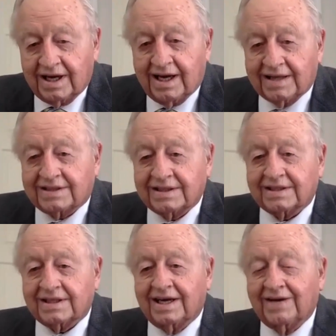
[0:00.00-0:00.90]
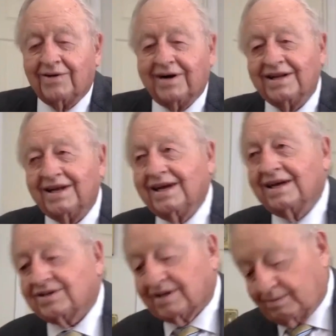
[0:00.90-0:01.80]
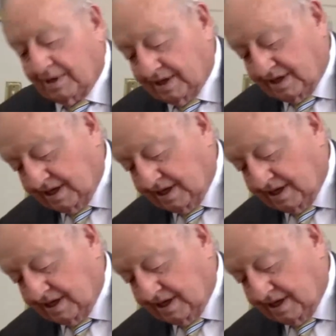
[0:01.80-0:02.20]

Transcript: That's exactly right. Somebody's